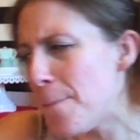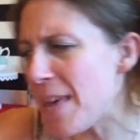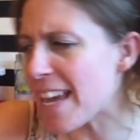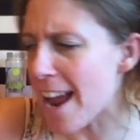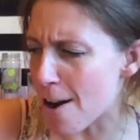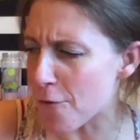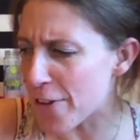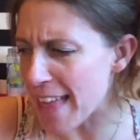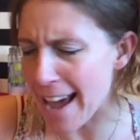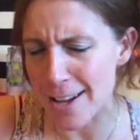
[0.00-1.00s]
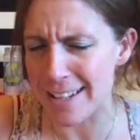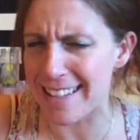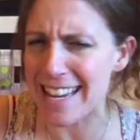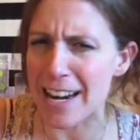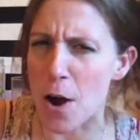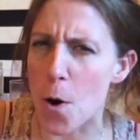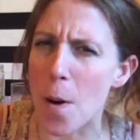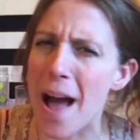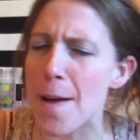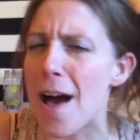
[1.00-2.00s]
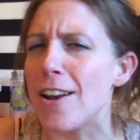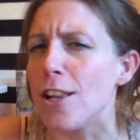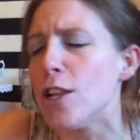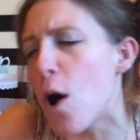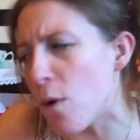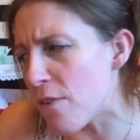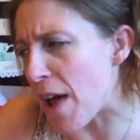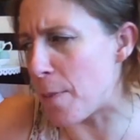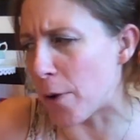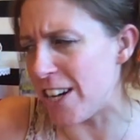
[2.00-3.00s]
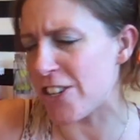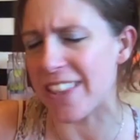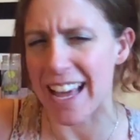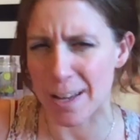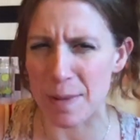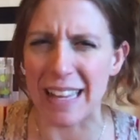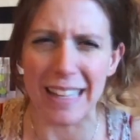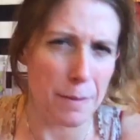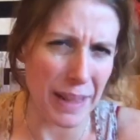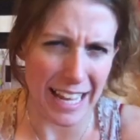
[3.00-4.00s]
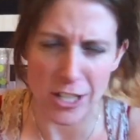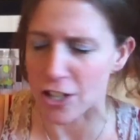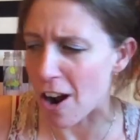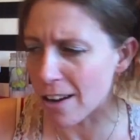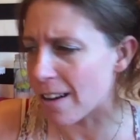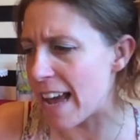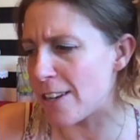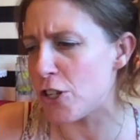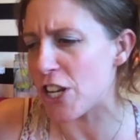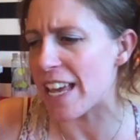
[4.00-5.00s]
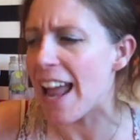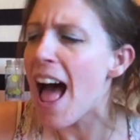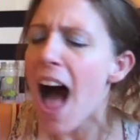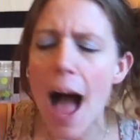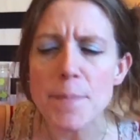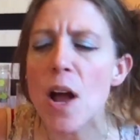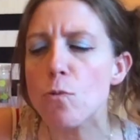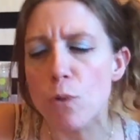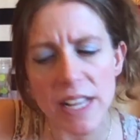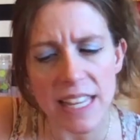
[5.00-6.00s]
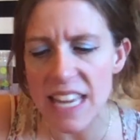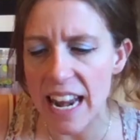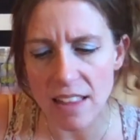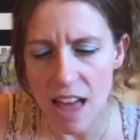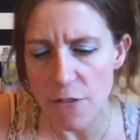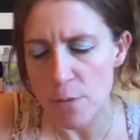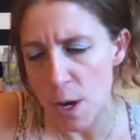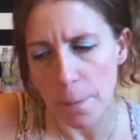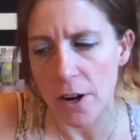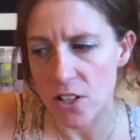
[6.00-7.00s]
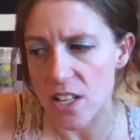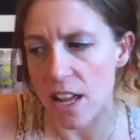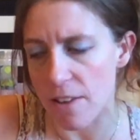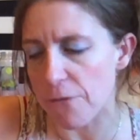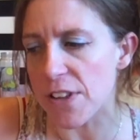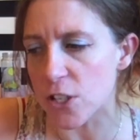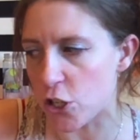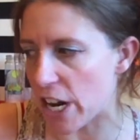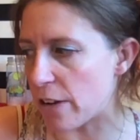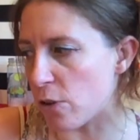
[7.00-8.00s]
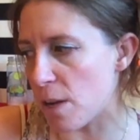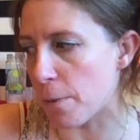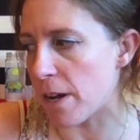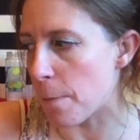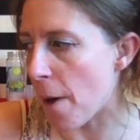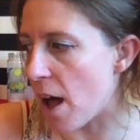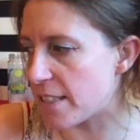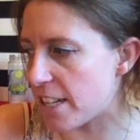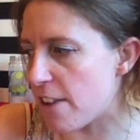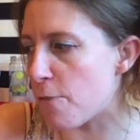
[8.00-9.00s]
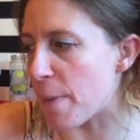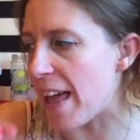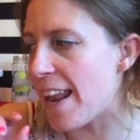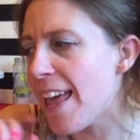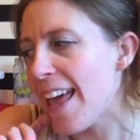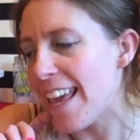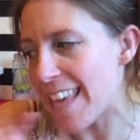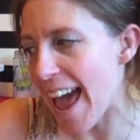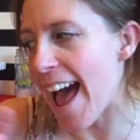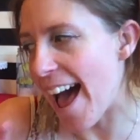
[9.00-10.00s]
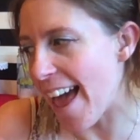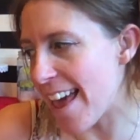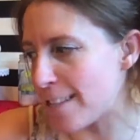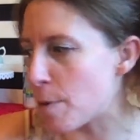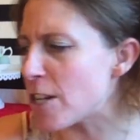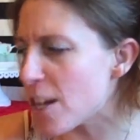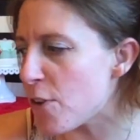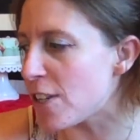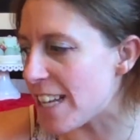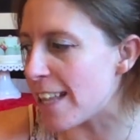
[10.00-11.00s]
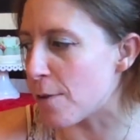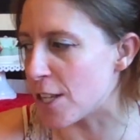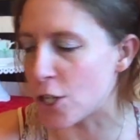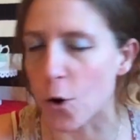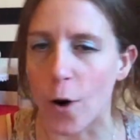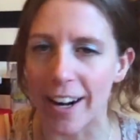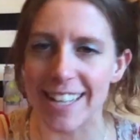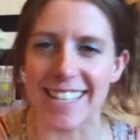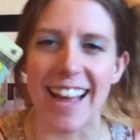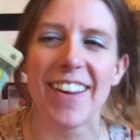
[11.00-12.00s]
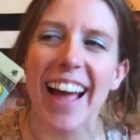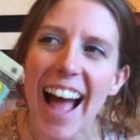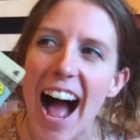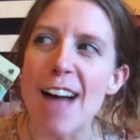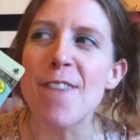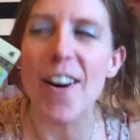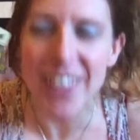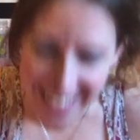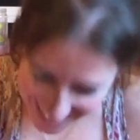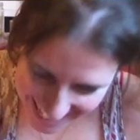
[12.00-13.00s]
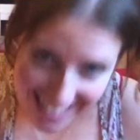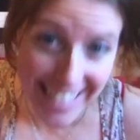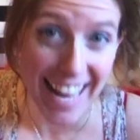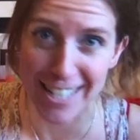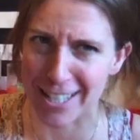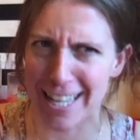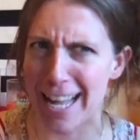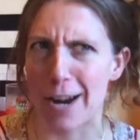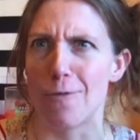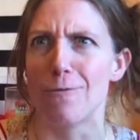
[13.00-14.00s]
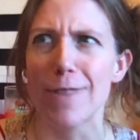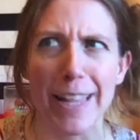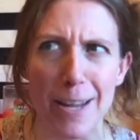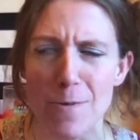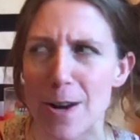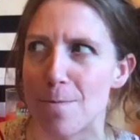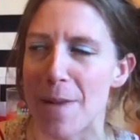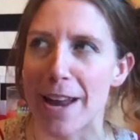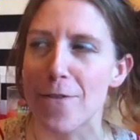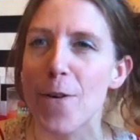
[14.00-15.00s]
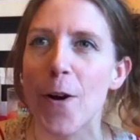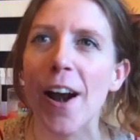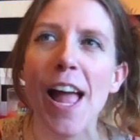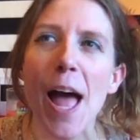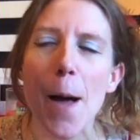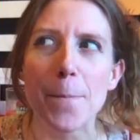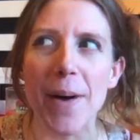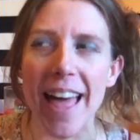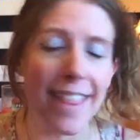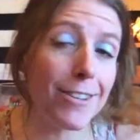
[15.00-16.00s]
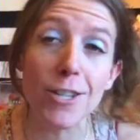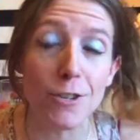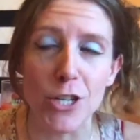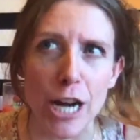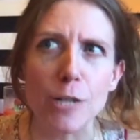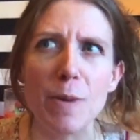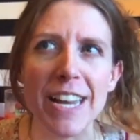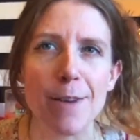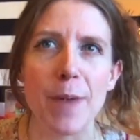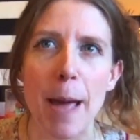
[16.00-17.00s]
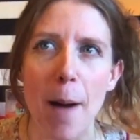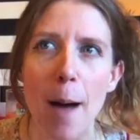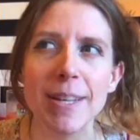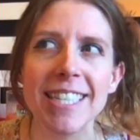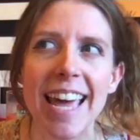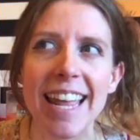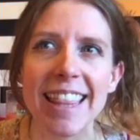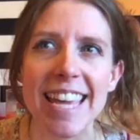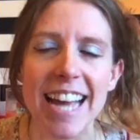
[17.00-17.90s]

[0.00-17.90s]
be careful. That could, you know, on a lower vibration, that could be a little bit like stalker energy, and I'm not really getting that from your person. It feels generally pretty positive, but yeah, especially if you're dealing with a Taurus, I'm almost, this is actually like a really weird metaphor, but, and there's no judgment here, but I'm almost getting the